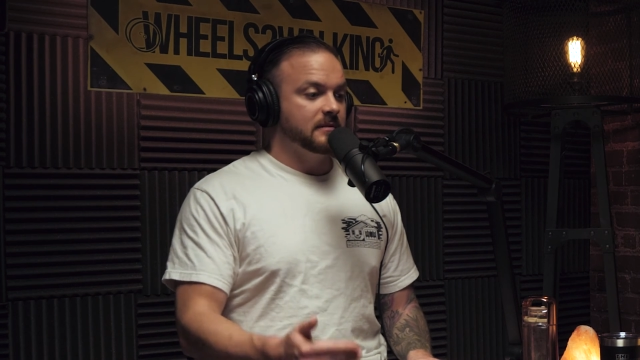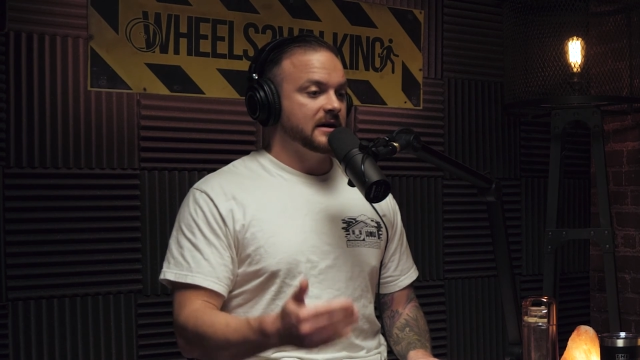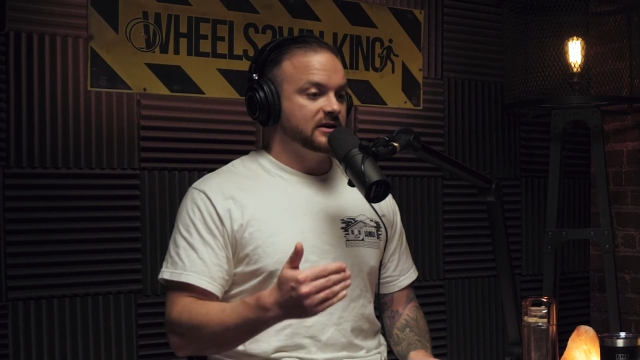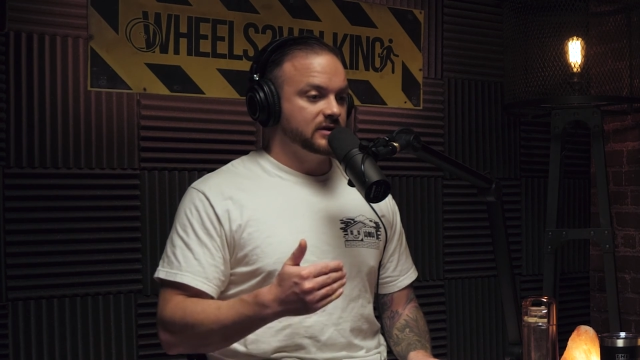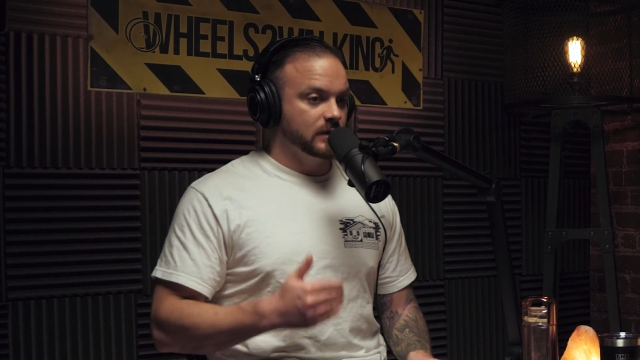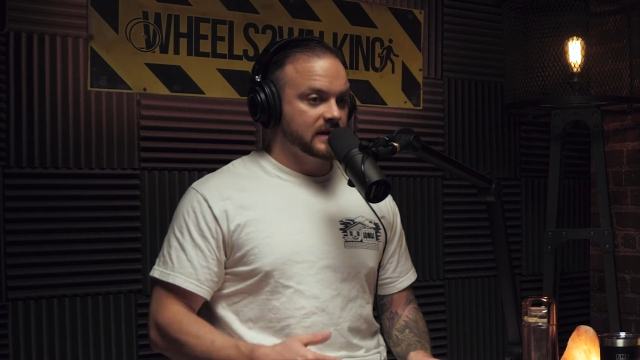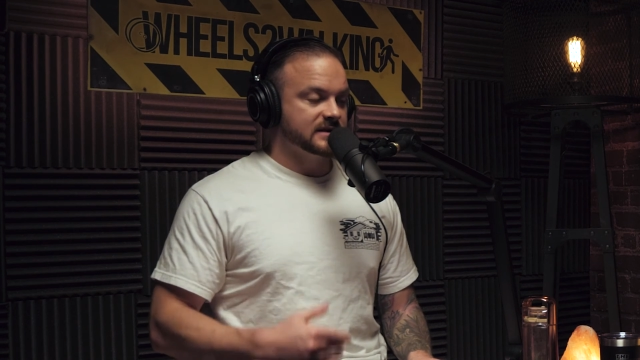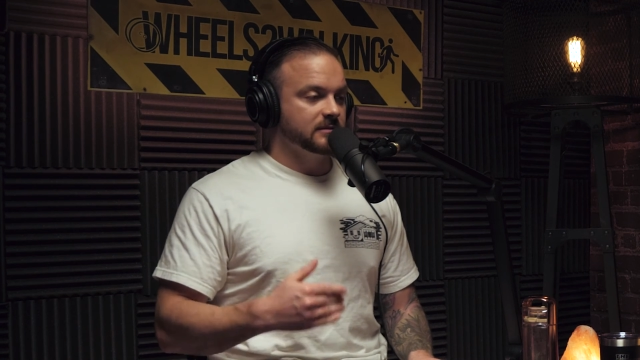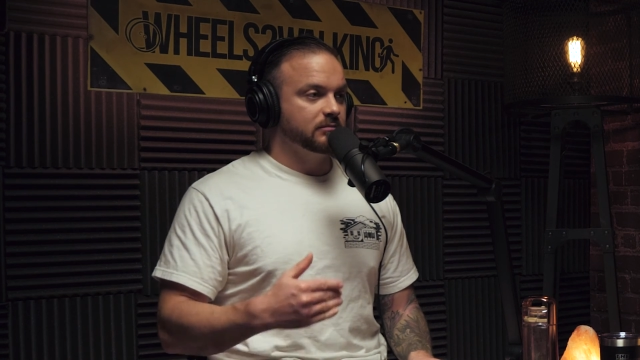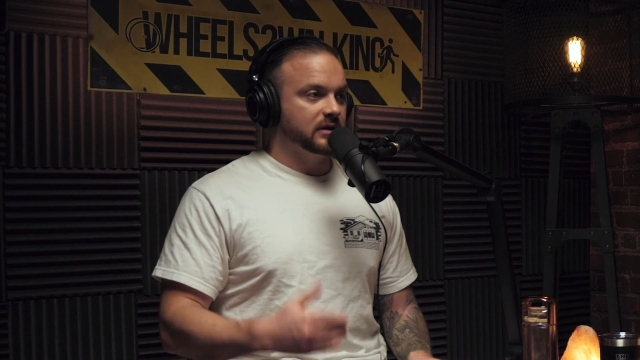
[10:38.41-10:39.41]
Am I doing
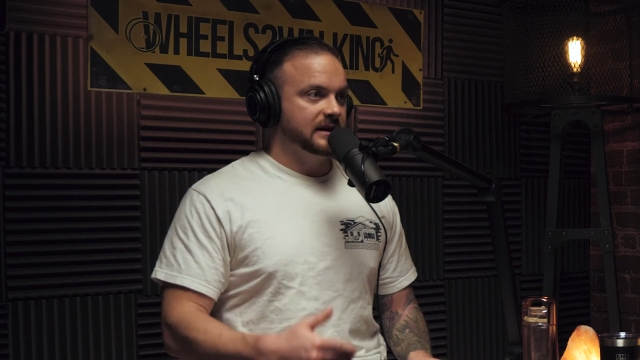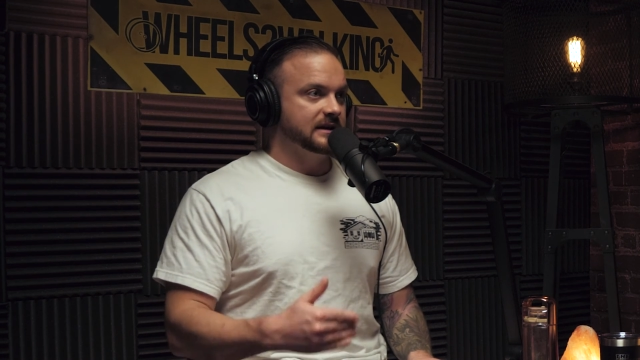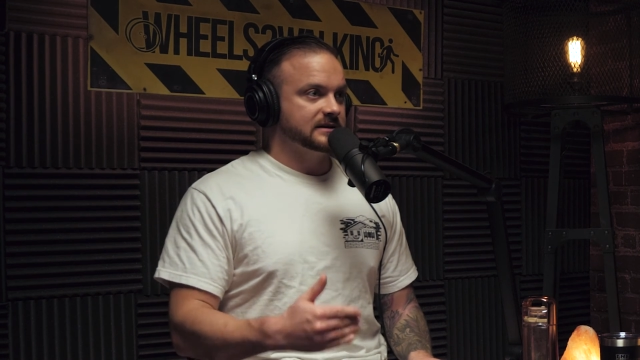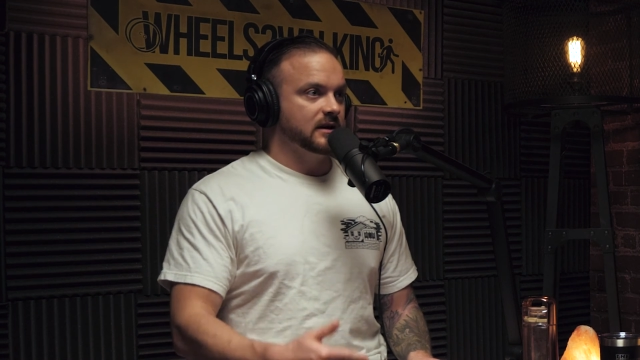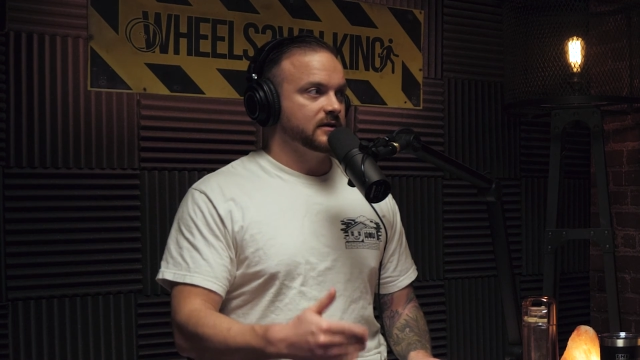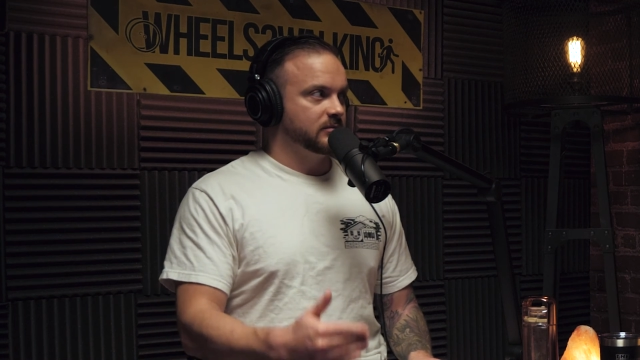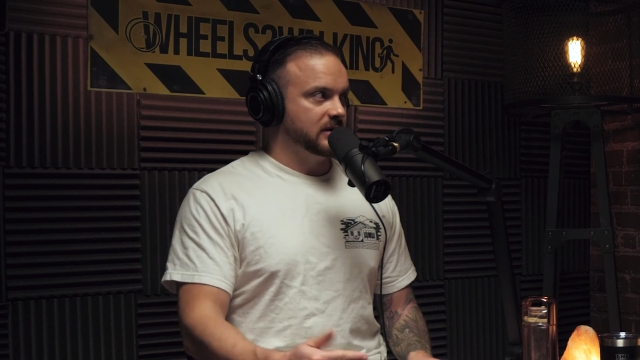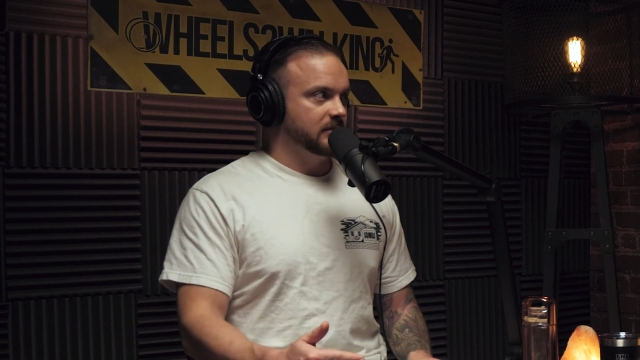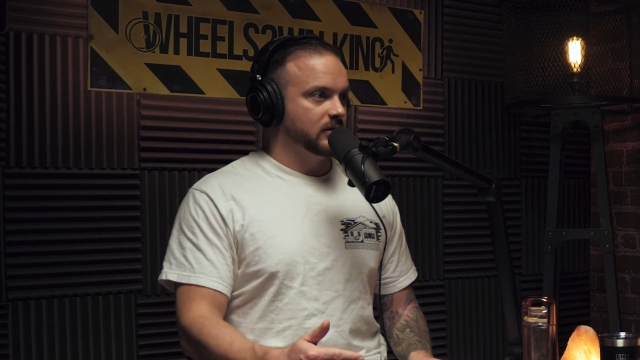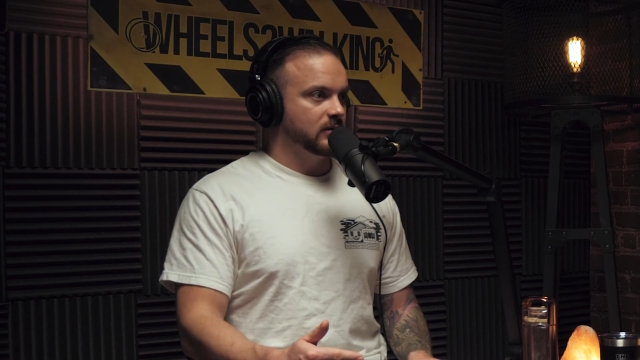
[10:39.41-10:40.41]
this to please other
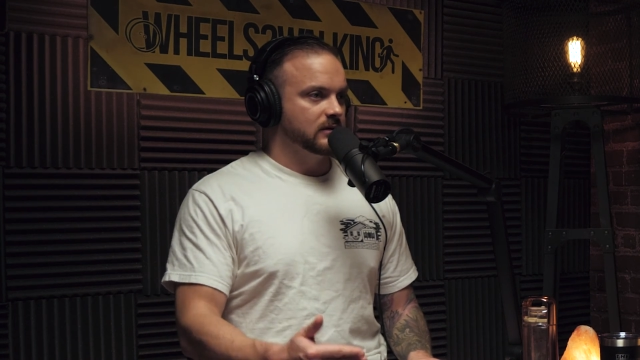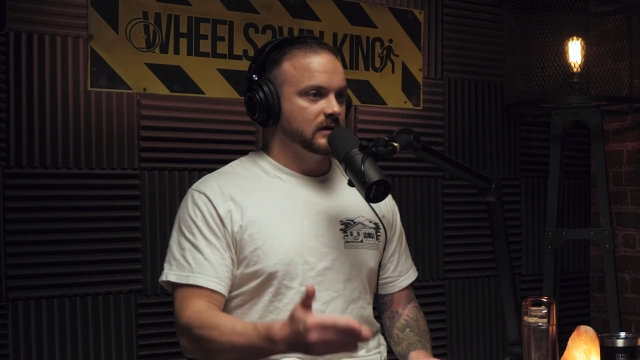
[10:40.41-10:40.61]
people?